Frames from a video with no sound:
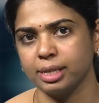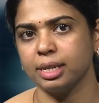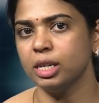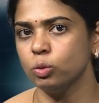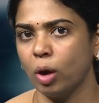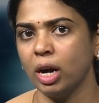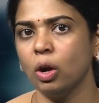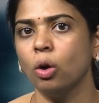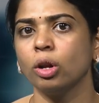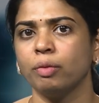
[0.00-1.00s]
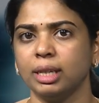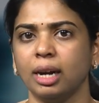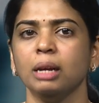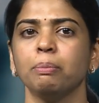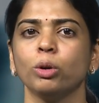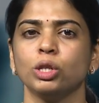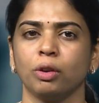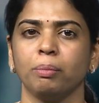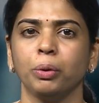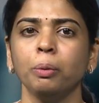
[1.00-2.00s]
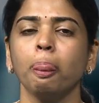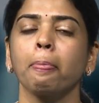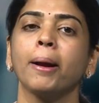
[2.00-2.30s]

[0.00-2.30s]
that is one lot of Adani Ports from you,